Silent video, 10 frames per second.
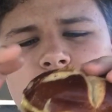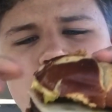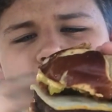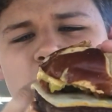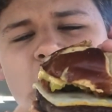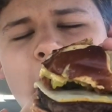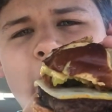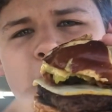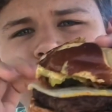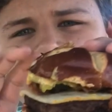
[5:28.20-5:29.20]
Looks, uh,
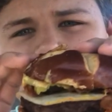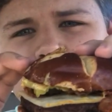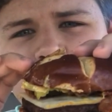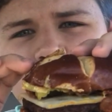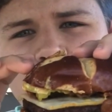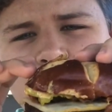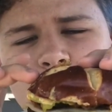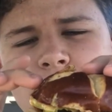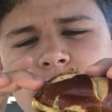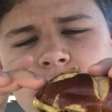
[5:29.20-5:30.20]
doesn't look like the
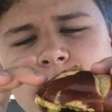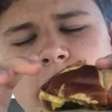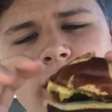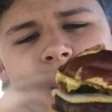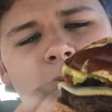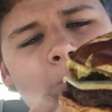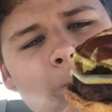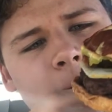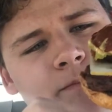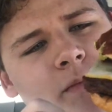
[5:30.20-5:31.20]
picture, but
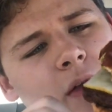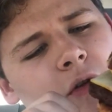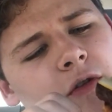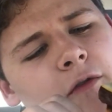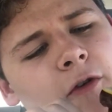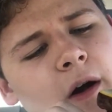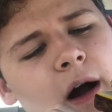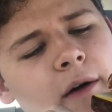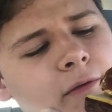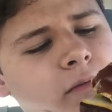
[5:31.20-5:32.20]
doesn't look too far
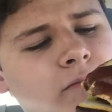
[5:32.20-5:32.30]
off.